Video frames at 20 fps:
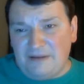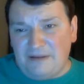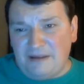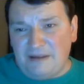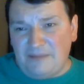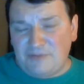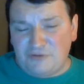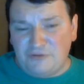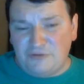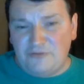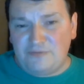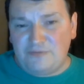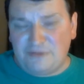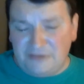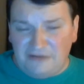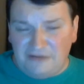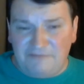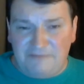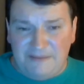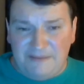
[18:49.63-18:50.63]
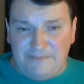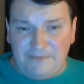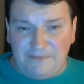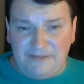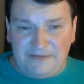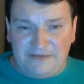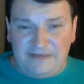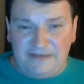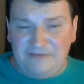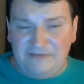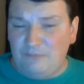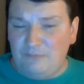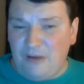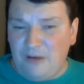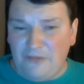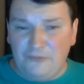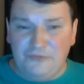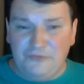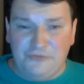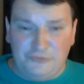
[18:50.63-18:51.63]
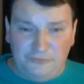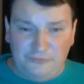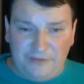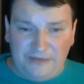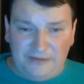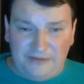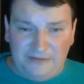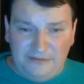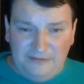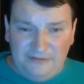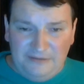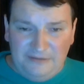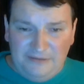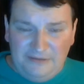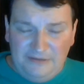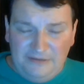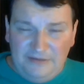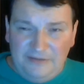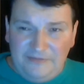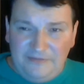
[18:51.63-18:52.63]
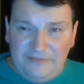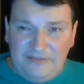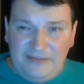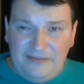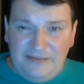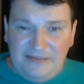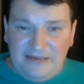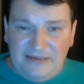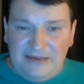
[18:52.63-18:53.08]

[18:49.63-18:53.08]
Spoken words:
I'm sure there was enough people that didn't even bother doing the